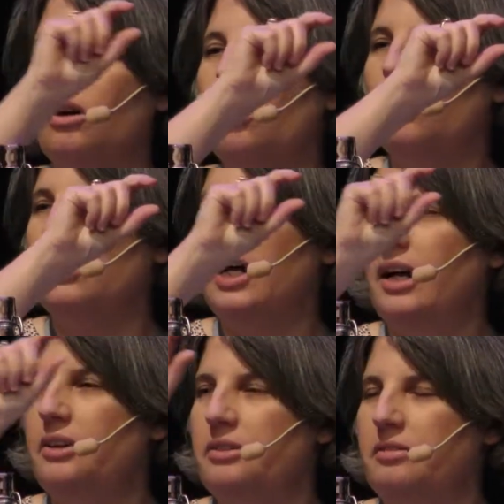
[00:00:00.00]
all
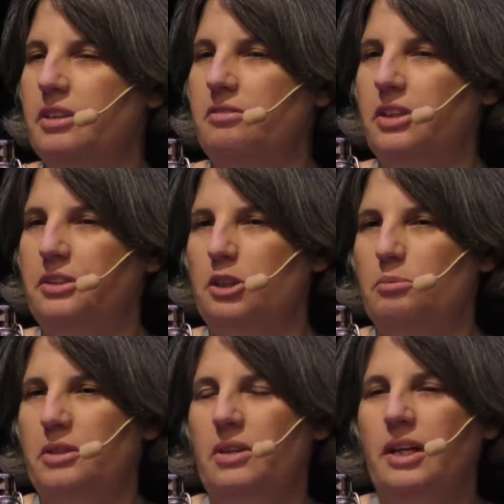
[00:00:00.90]
kinds of different
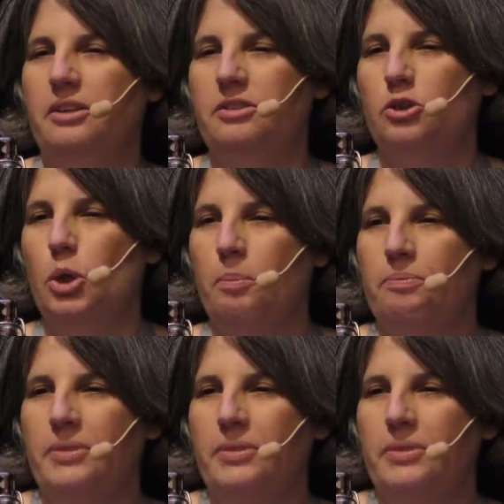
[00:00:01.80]
human rights.